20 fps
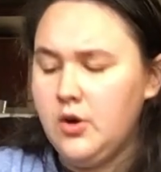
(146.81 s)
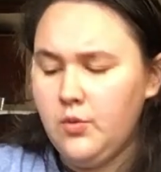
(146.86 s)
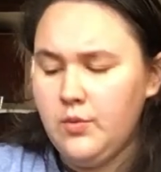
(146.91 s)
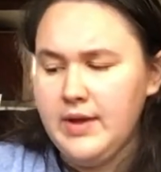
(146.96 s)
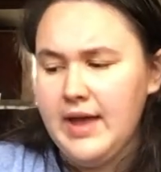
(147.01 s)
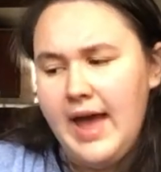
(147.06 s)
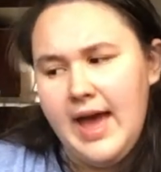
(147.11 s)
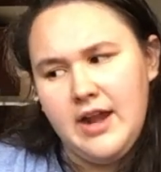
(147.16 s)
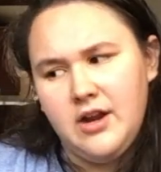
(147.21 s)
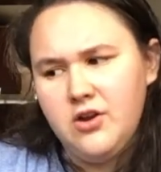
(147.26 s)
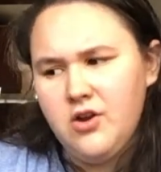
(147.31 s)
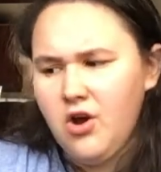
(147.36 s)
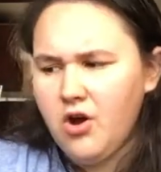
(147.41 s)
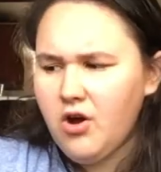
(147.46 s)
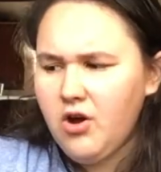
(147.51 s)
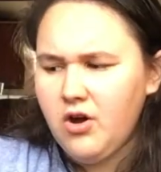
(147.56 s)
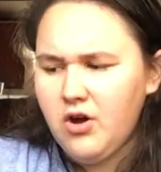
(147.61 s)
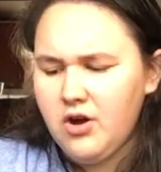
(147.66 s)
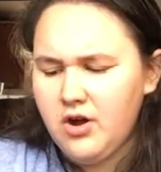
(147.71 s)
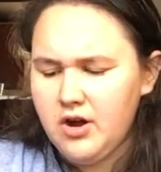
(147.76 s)
we had a
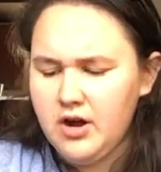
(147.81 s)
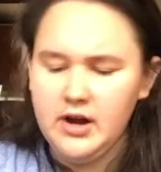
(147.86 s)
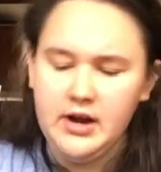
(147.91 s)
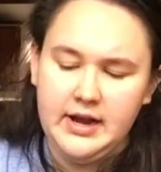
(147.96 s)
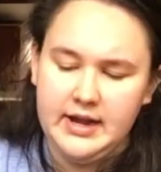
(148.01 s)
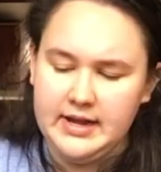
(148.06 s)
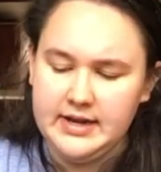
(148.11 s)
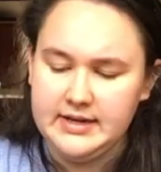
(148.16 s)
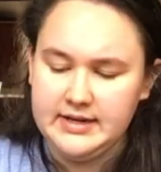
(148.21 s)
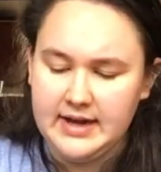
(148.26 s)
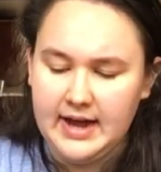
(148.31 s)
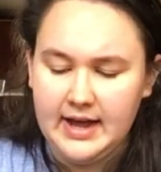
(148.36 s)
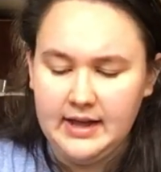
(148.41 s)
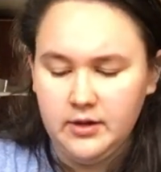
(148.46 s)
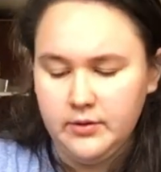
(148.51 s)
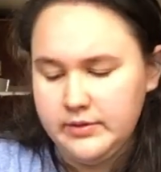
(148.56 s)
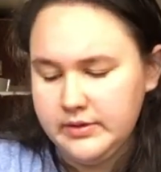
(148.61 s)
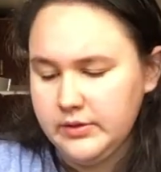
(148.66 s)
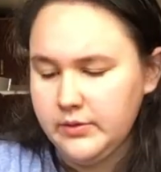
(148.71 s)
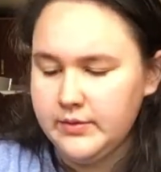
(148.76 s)
car and
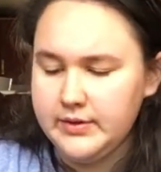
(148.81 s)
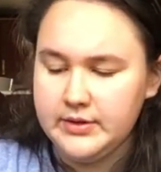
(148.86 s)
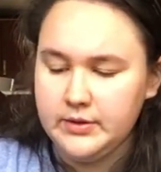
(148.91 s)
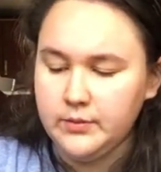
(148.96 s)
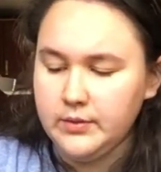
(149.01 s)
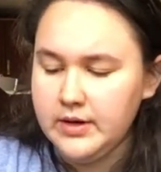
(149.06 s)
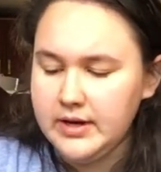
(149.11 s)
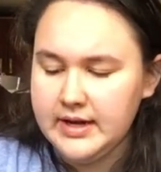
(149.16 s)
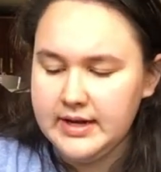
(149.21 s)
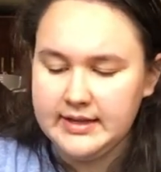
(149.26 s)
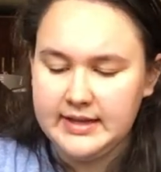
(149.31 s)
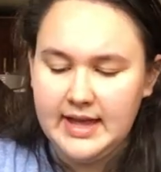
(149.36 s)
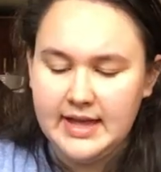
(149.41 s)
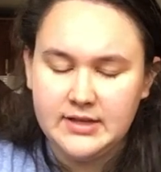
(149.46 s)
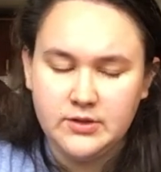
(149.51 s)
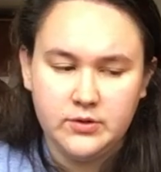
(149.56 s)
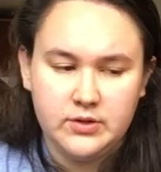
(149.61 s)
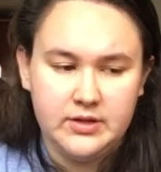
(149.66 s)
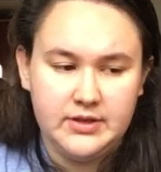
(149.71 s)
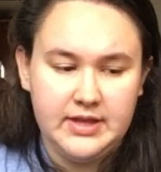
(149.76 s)
Tyler was going to work and
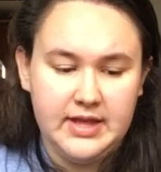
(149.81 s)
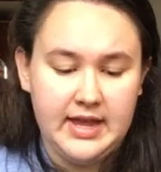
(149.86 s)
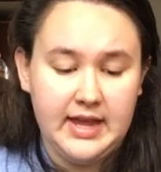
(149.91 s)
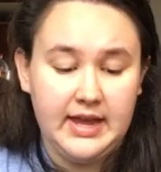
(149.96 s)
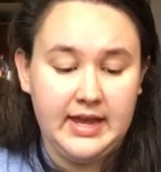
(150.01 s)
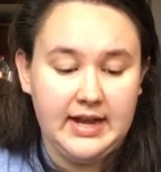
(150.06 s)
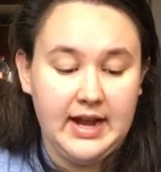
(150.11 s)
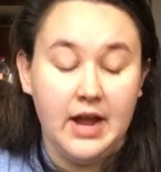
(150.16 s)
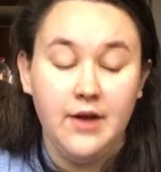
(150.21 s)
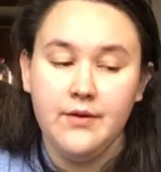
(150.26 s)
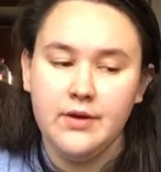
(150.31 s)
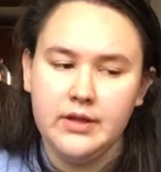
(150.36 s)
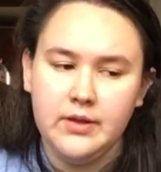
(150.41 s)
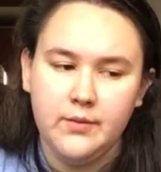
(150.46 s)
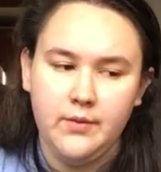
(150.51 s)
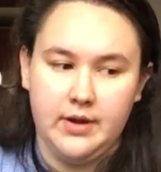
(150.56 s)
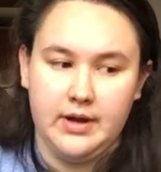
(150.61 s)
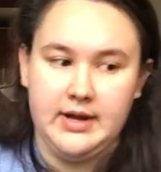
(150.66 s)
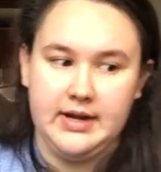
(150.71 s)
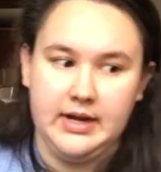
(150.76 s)
that sort of thing, and I really
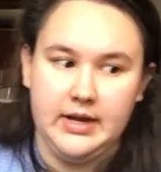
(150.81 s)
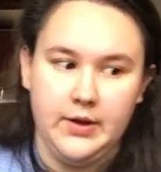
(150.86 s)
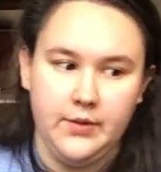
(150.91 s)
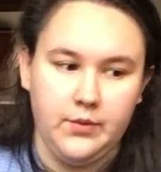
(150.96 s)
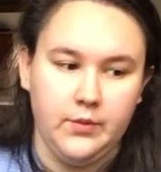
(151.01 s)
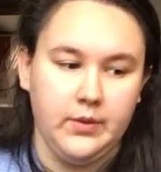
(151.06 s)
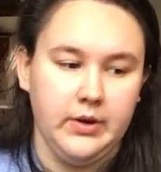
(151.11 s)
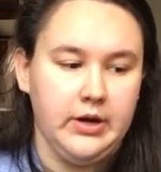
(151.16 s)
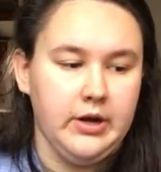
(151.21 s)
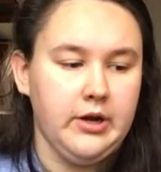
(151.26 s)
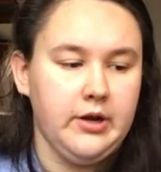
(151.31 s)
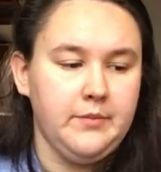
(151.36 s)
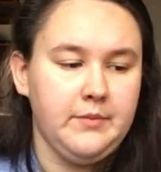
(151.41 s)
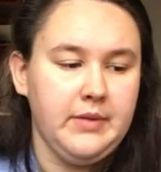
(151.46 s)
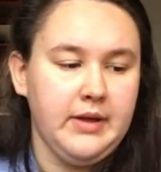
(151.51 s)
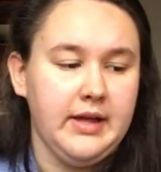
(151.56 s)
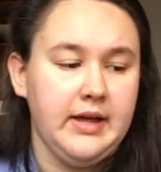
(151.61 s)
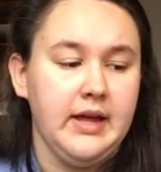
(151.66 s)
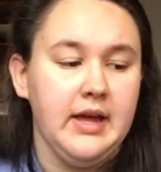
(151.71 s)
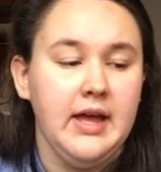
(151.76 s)
wanted to go to work,
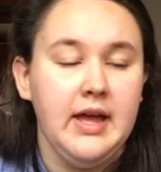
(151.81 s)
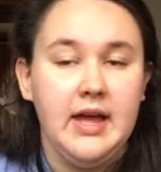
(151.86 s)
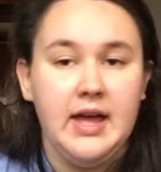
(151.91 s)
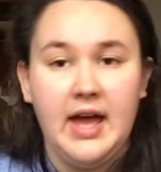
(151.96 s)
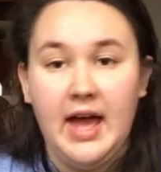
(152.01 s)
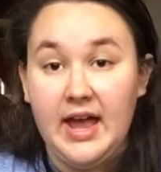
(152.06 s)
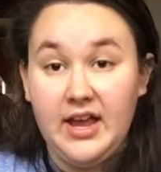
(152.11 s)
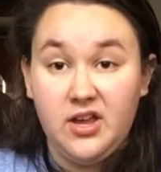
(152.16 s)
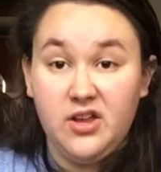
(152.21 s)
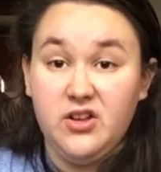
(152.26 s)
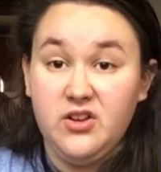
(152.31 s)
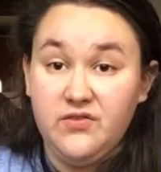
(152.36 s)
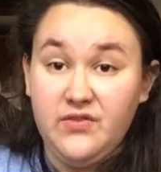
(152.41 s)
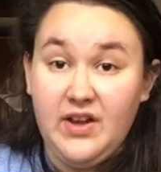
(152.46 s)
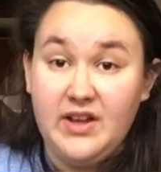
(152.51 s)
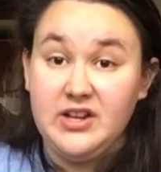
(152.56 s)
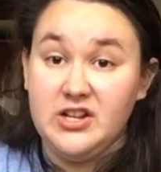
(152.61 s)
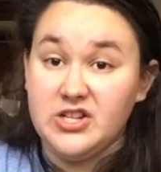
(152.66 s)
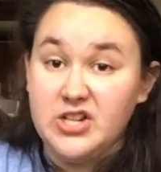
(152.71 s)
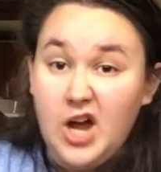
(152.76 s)
but I couldn't
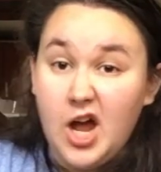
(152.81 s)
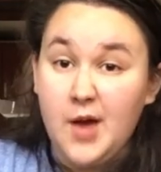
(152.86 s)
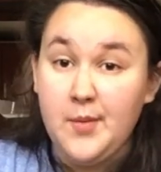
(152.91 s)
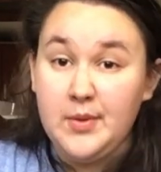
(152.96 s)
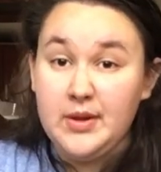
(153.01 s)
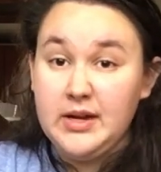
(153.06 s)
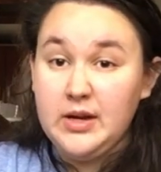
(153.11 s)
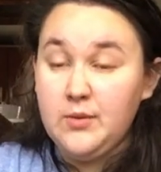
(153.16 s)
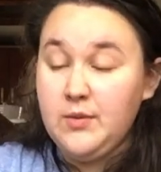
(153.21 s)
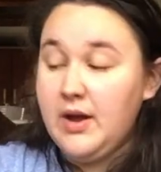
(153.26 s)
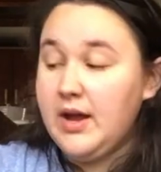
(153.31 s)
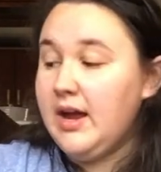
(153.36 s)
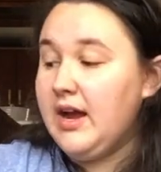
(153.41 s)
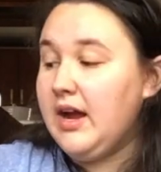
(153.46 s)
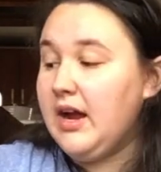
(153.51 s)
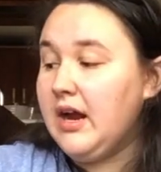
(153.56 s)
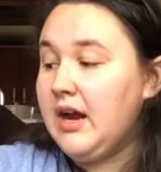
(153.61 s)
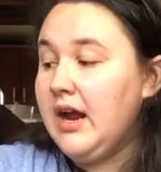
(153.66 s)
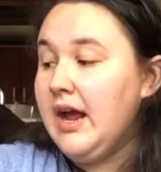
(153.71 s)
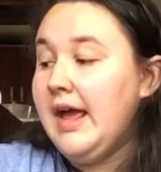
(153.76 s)
find a job
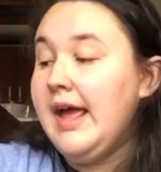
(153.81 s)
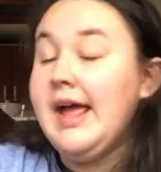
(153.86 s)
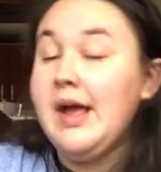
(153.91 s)
anywhere,